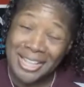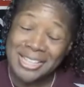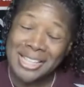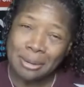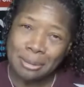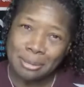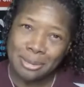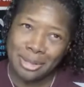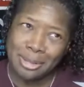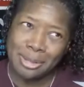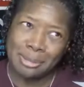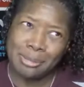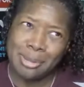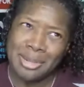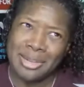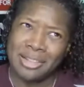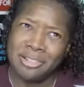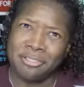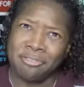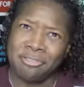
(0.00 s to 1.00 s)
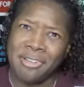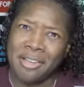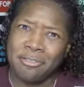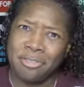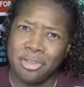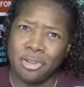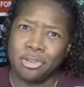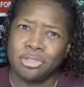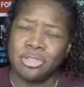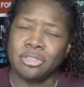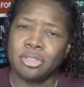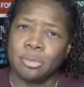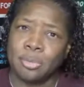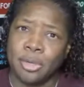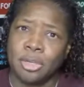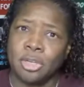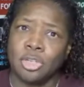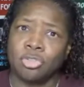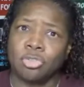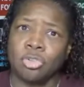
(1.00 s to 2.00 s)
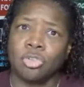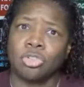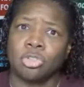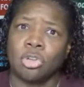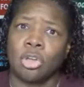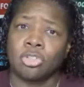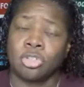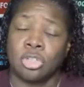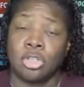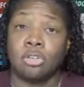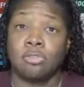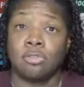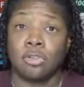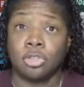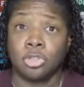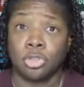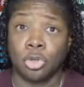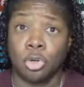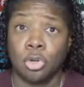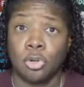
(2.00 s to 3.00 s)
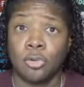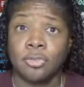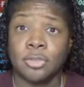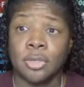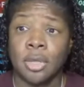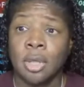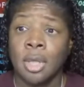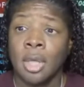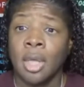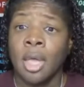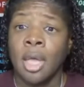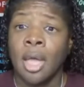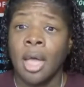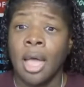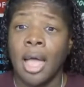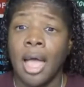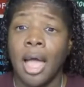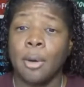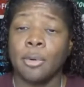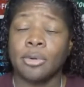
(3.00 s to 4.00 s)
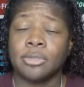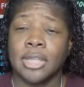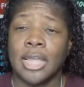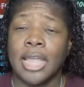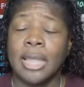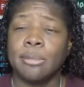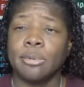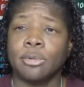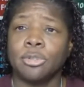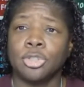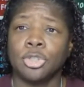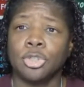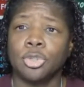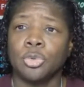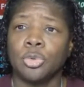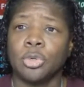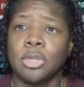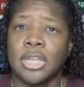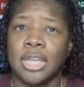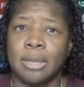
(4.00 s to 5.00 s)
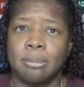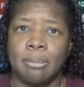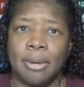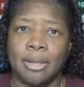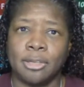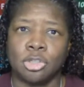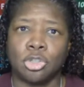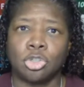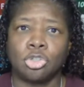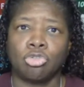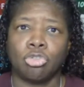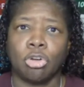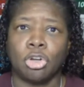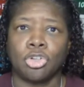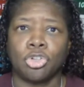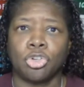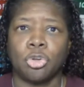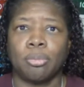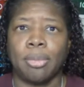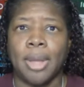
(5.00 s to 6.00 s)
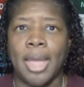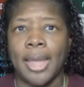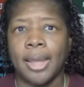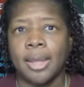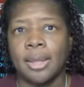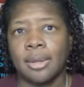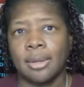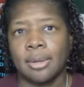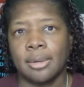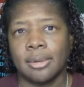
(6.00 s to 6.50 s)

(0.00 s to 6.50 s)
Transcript: I thought my another 5 years as to being a drill sergeant in the reserves, I was able to get my structure back.